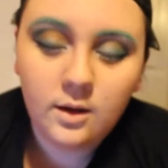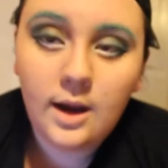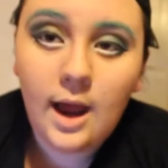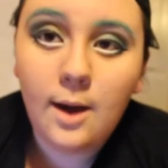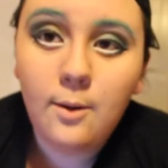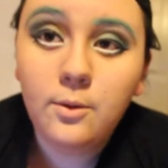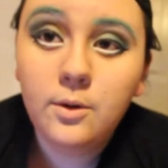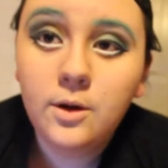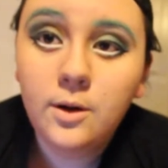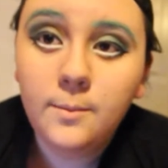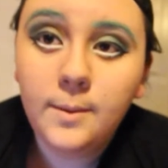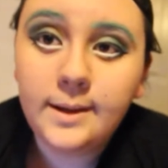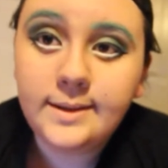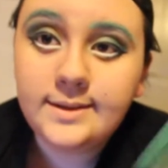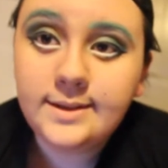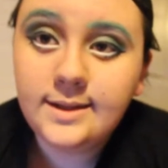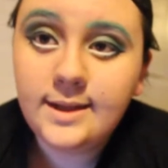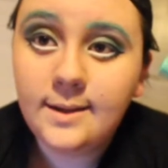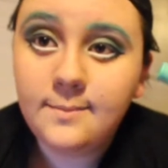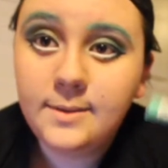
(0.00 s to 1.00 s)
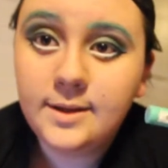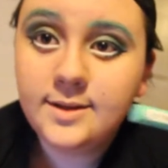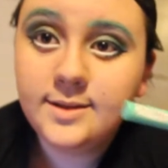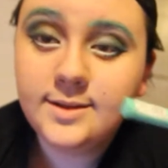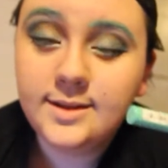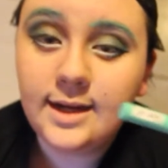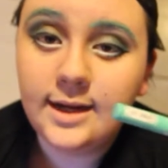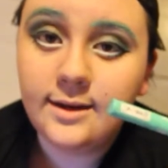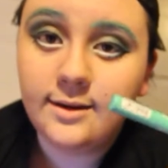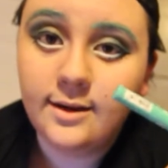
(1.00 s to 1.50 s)
Now we'll go back to that
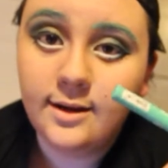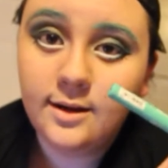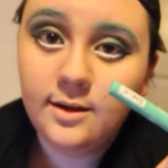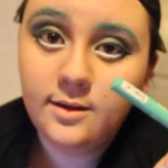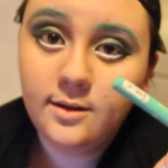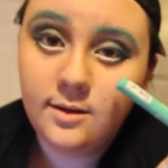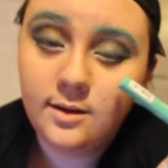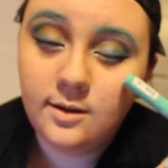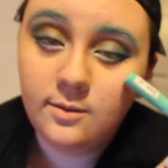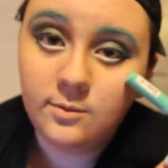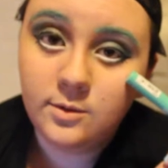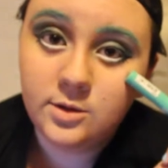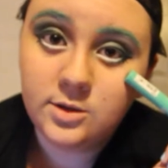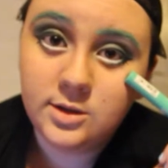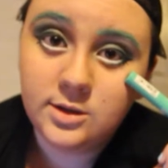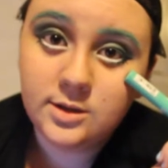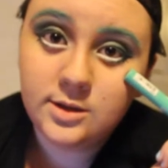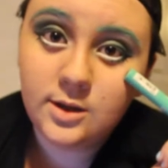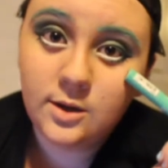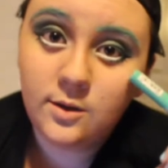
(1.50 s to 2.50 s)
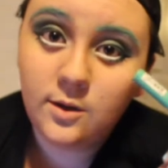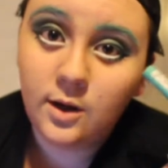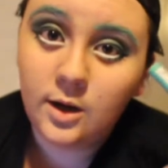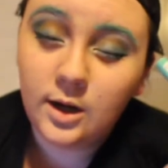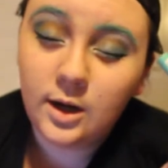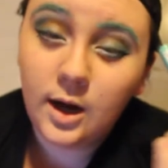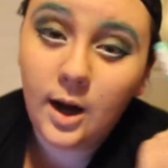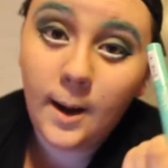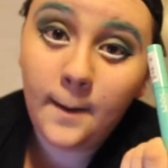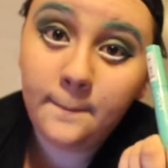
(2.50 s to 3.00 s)
mascara and we'll just coat
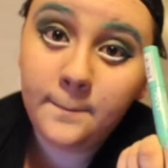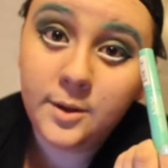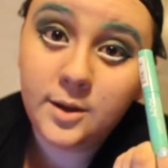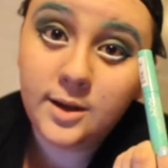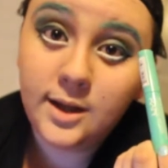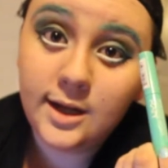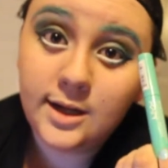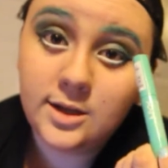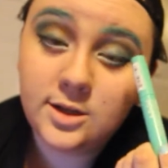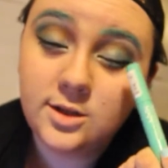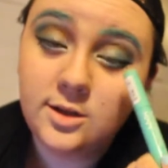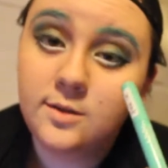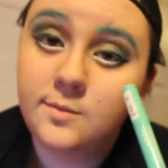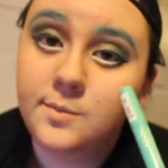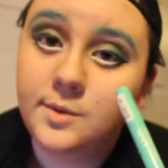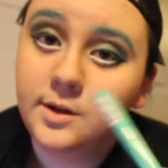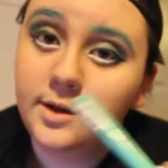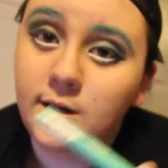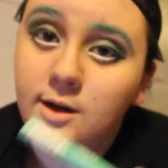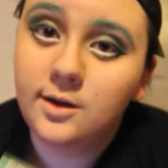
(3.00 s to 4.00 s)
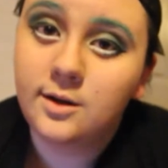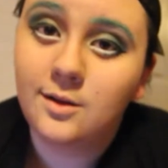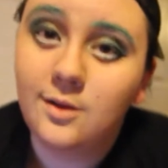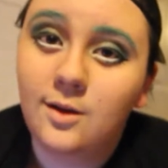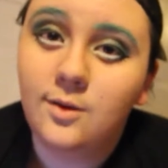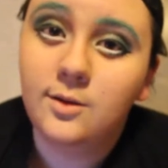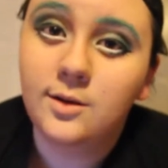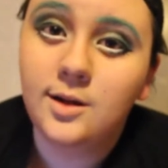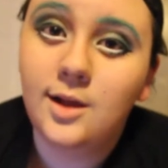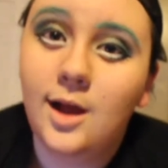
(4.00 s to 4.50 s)
our upper lashes but not our
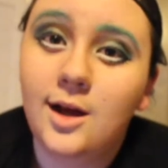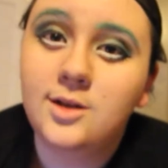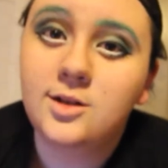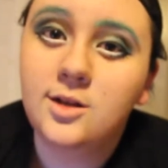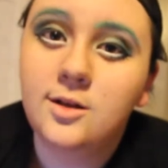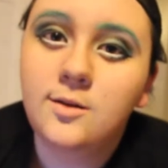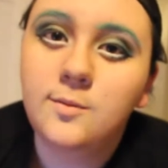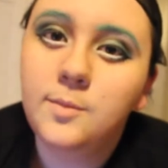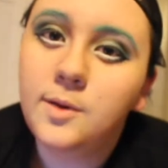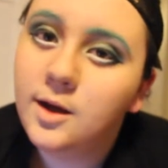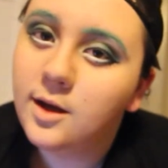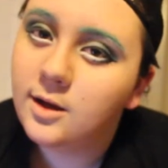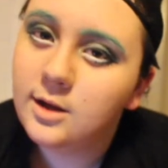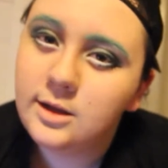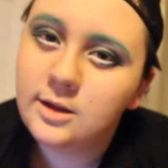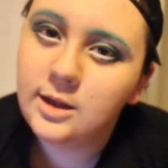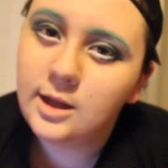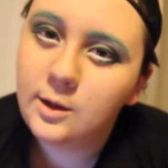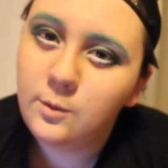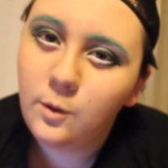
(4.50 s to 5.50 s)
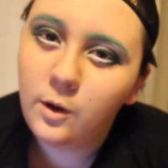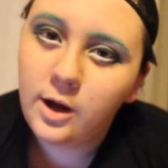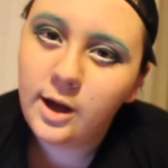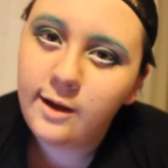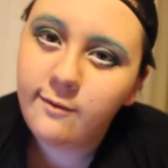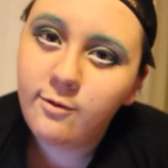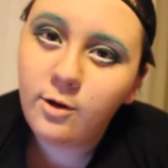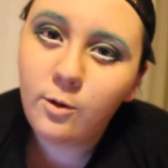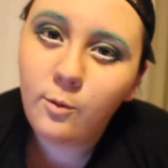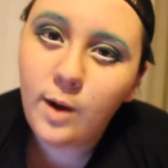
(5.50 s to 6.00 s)
lower lashes, because then we'll
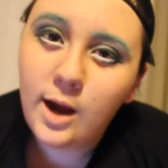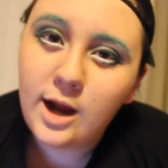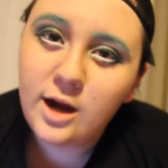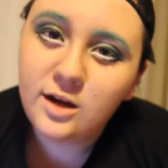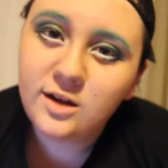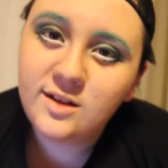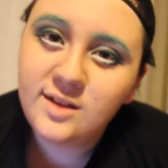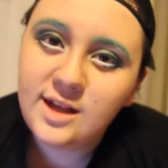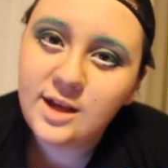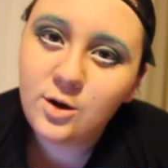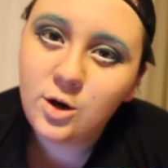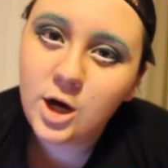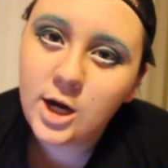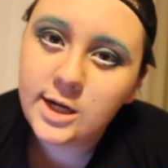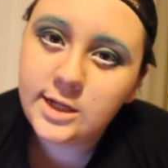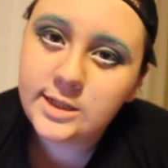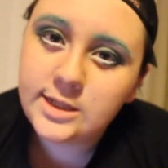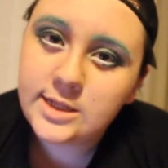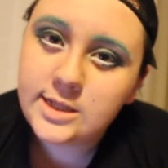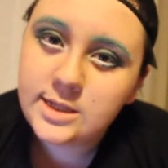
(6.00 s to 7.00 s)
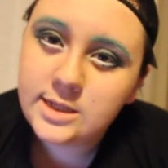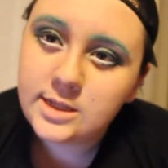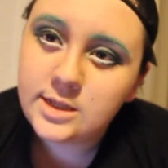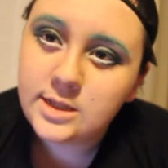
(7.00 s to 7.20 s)
give away our secrets.